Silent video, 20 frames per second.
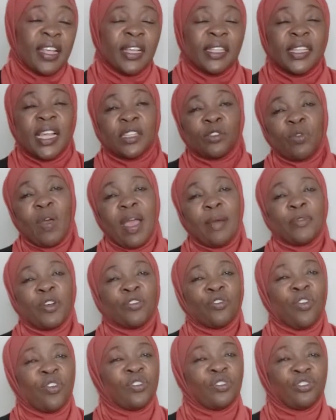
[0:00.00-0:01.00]
That's why I'm not
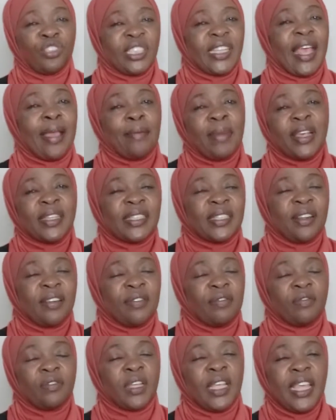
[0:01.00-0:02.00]
going to share myself
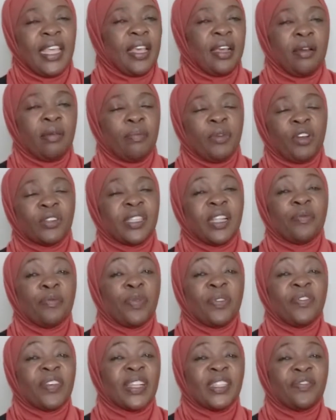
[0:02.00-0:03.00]
here, because in
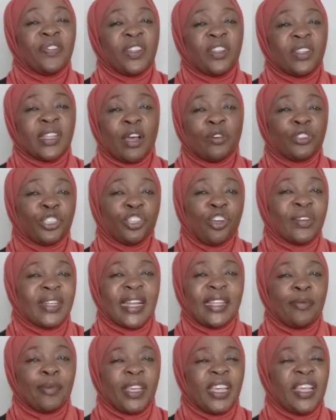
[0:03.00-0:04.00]
previous videos I would show it at
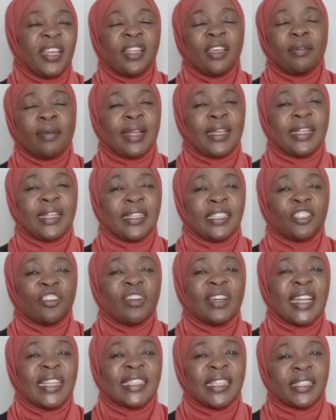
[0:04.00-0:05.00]
the beginning, but it's not
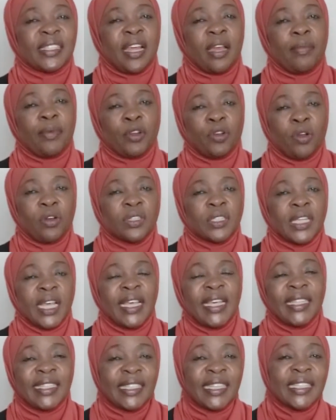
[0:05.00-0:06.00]
necessary because
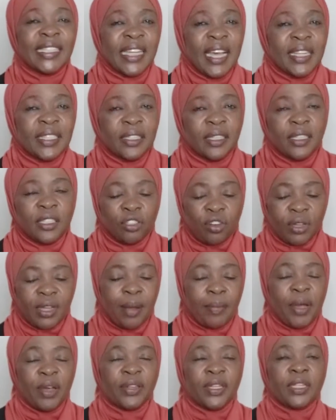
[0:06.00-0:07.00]
he's talking
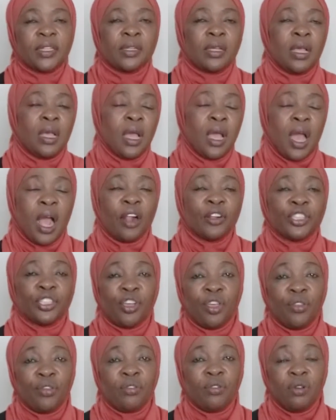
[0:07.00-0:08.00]
about it. I'll show
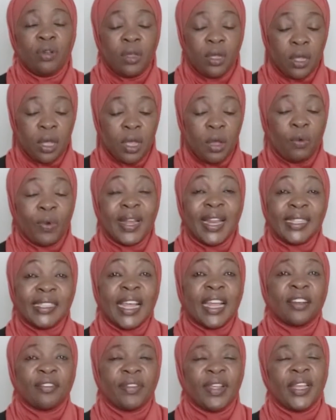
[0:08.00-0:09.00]
you when I
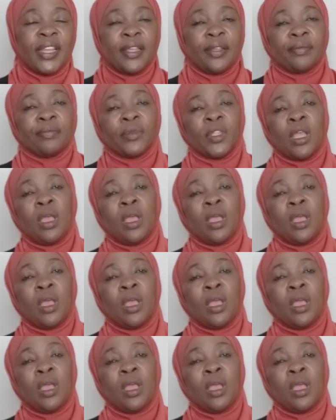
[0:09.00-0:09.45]
start reading.